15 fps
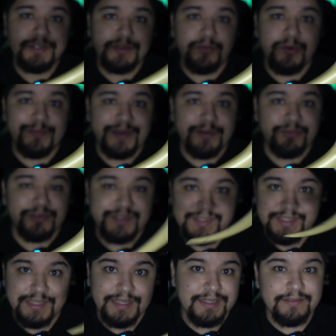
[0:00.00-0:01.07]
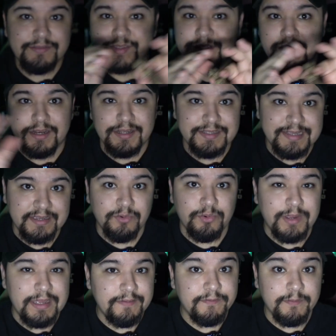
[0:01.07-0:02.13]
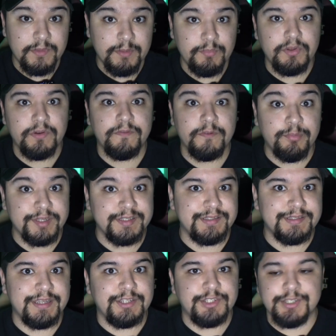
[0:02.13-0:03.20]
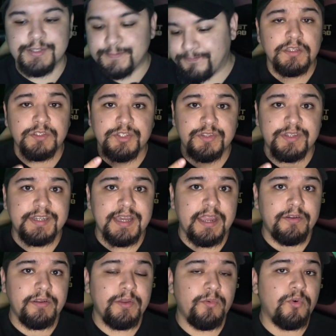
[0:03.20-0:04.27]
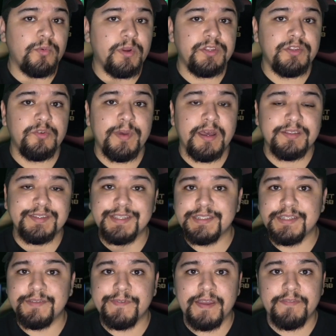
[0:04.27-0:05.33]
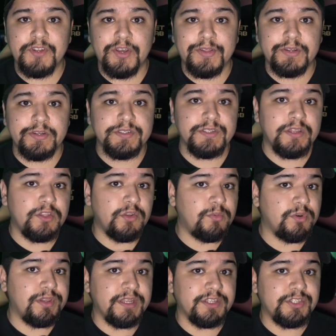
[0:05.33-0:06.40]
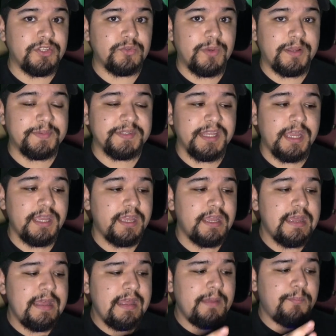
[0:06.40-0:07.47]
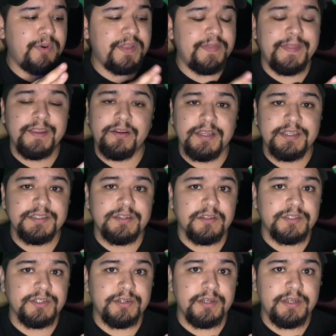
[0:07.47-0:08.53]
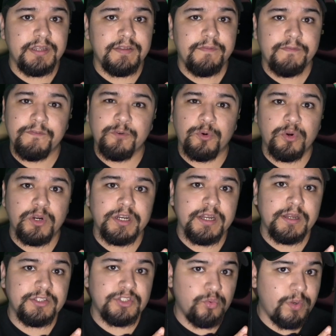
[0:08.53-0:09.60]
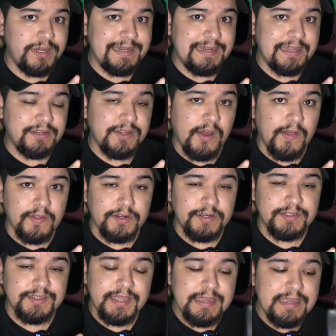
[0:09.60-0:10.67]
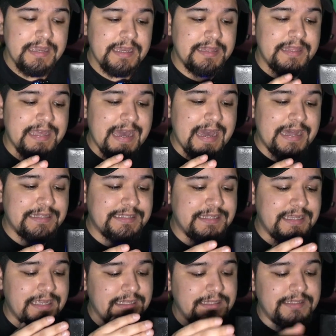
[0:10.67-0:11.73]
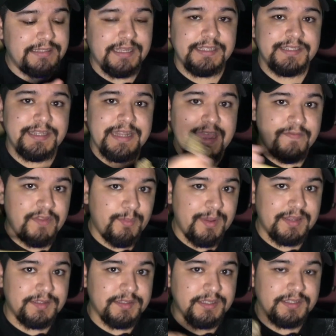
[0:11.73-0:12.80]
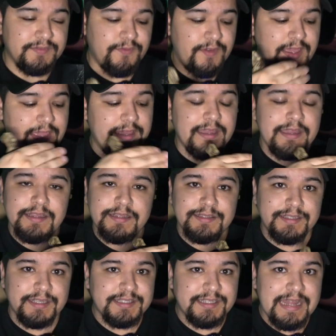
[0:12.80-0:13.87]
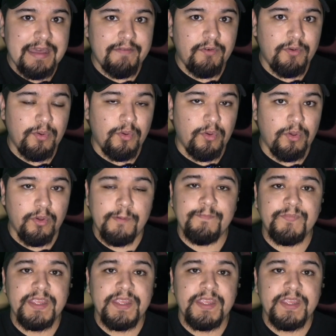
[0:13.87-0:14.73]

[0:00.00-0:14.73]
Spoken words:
you won't be able to see it. It's not going to take away from the beautiful presentation. So the diary will run you about $65 on Noble Collection's website, but there is an alternative for $29 that doesn't have the Basilisk Fang, doesn't have a hole,